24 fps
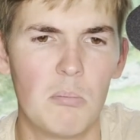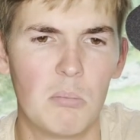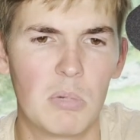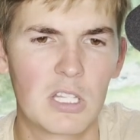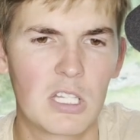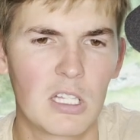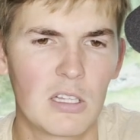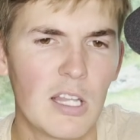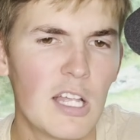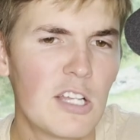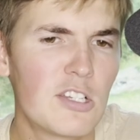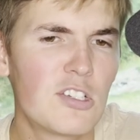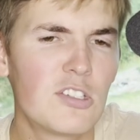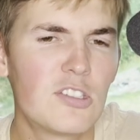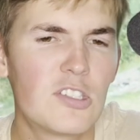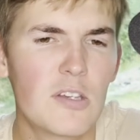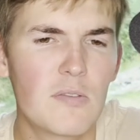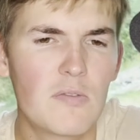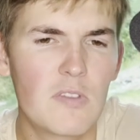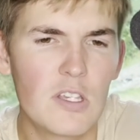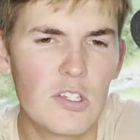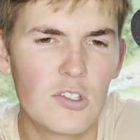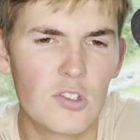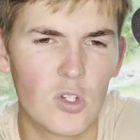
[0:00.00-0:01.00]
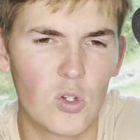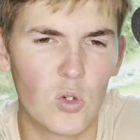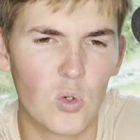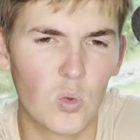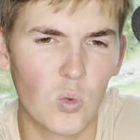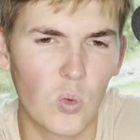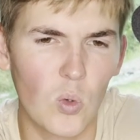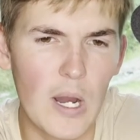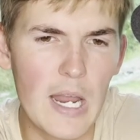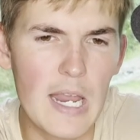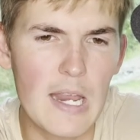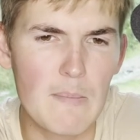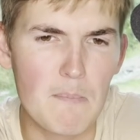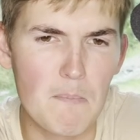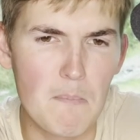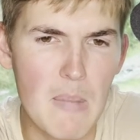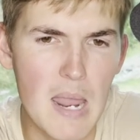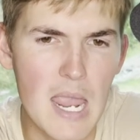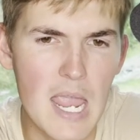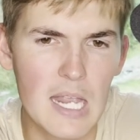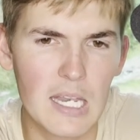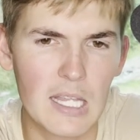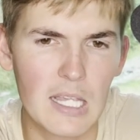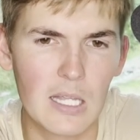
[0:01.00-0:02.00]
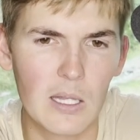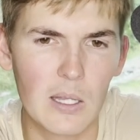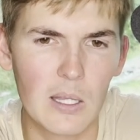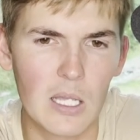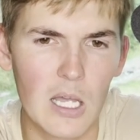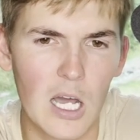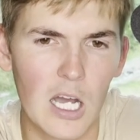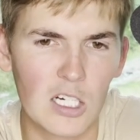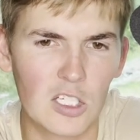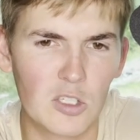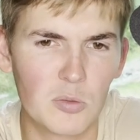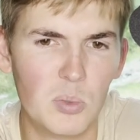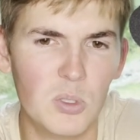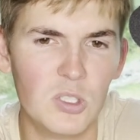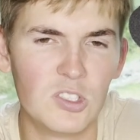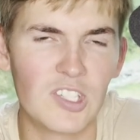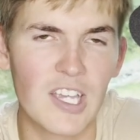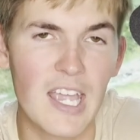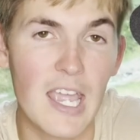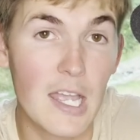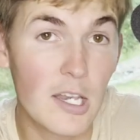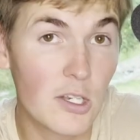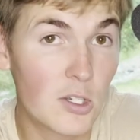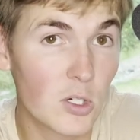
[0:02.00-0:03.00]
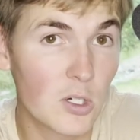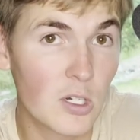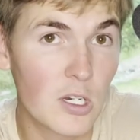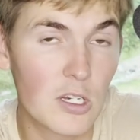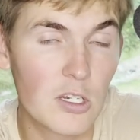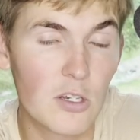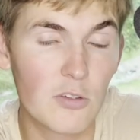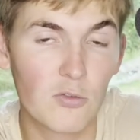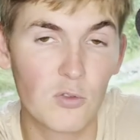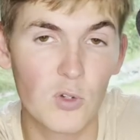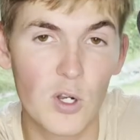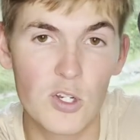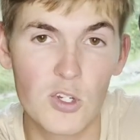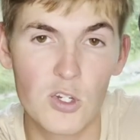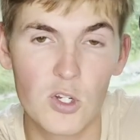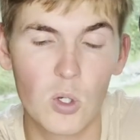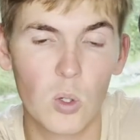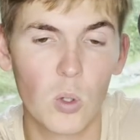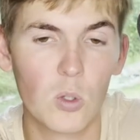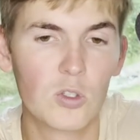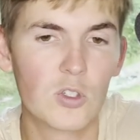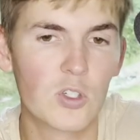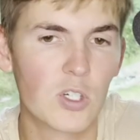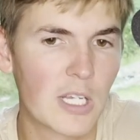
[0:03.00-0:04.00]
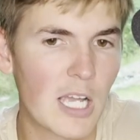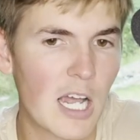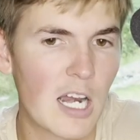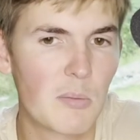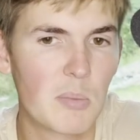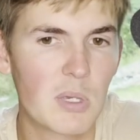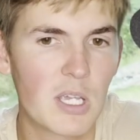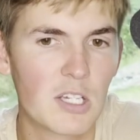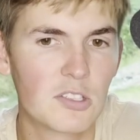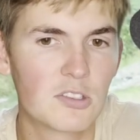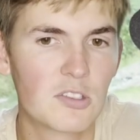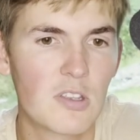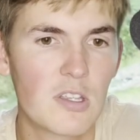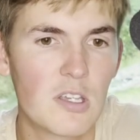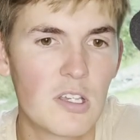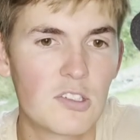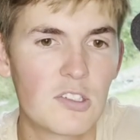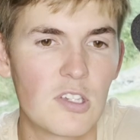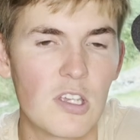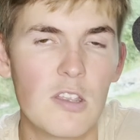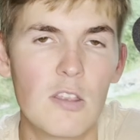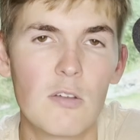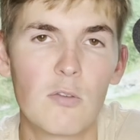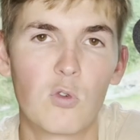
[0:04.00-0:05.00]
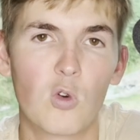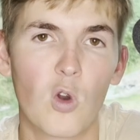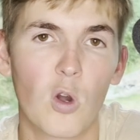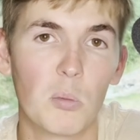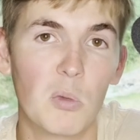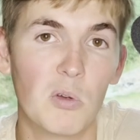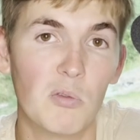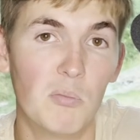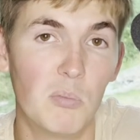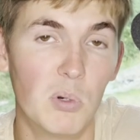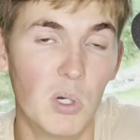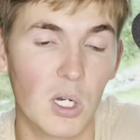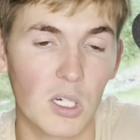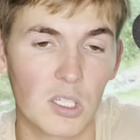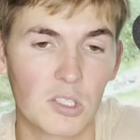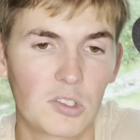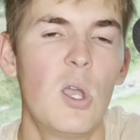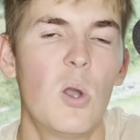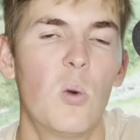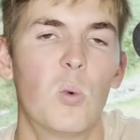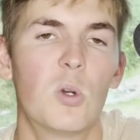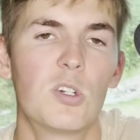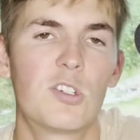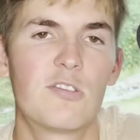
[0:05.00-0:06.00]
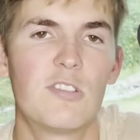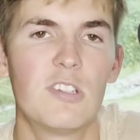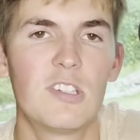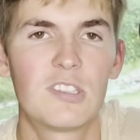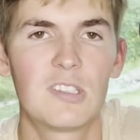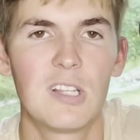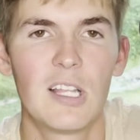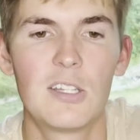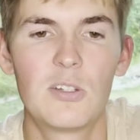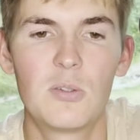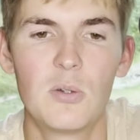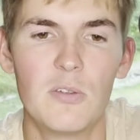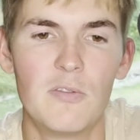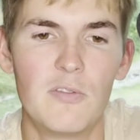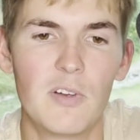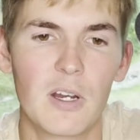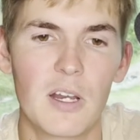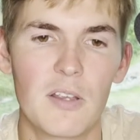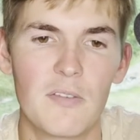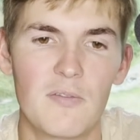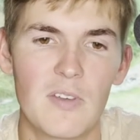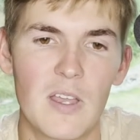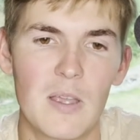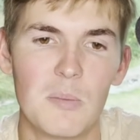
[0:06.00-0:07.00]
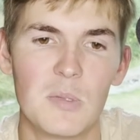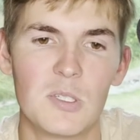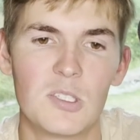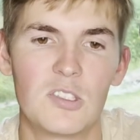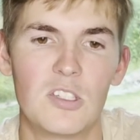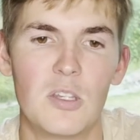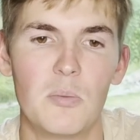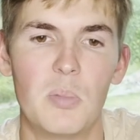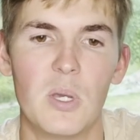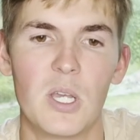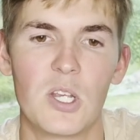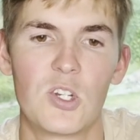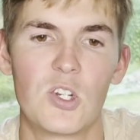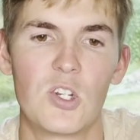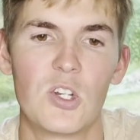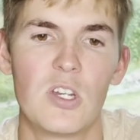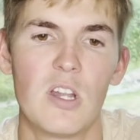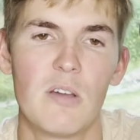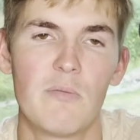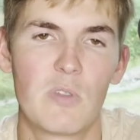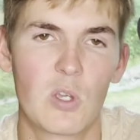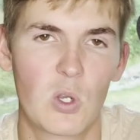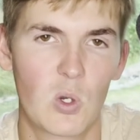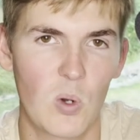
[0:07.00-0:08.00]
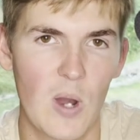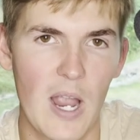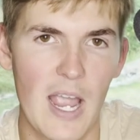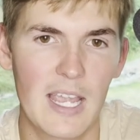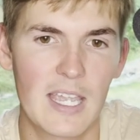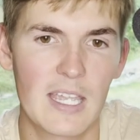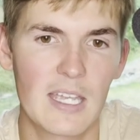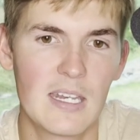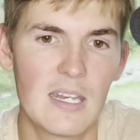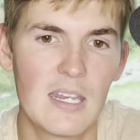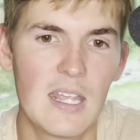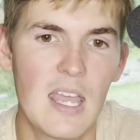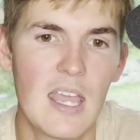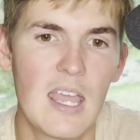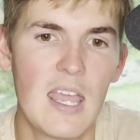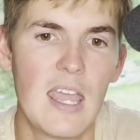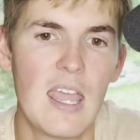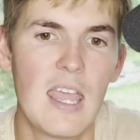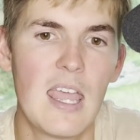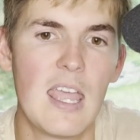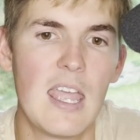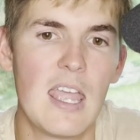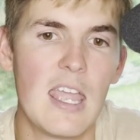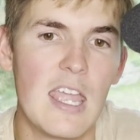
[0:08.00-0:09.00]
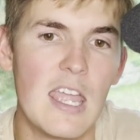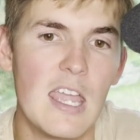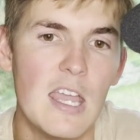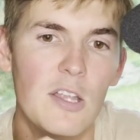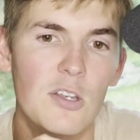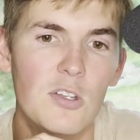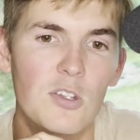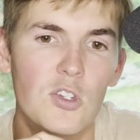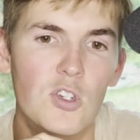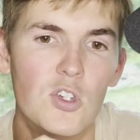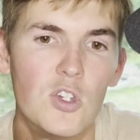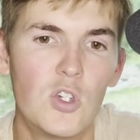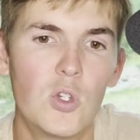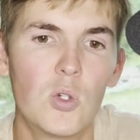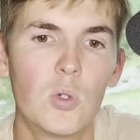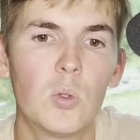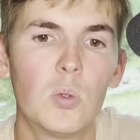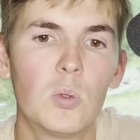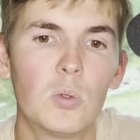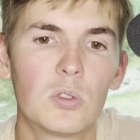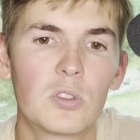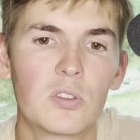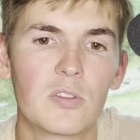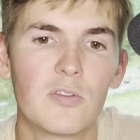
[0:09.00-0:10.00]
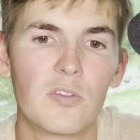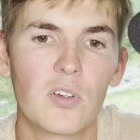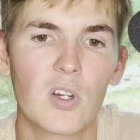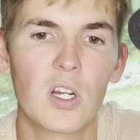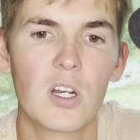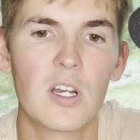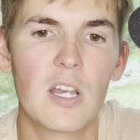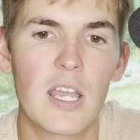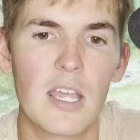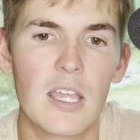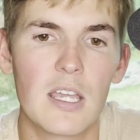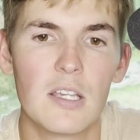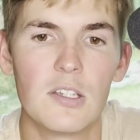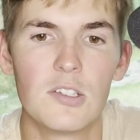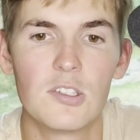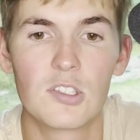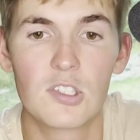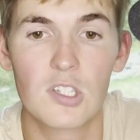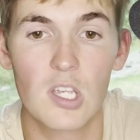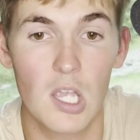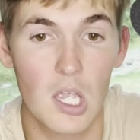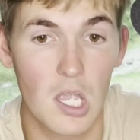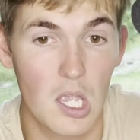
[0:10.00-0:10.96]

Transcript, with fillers: But the legends of these great man killing octopus entered into French culture kind of because of this in the form of books, which this led to a very famous depiction of the Kraken in Jules Verne's,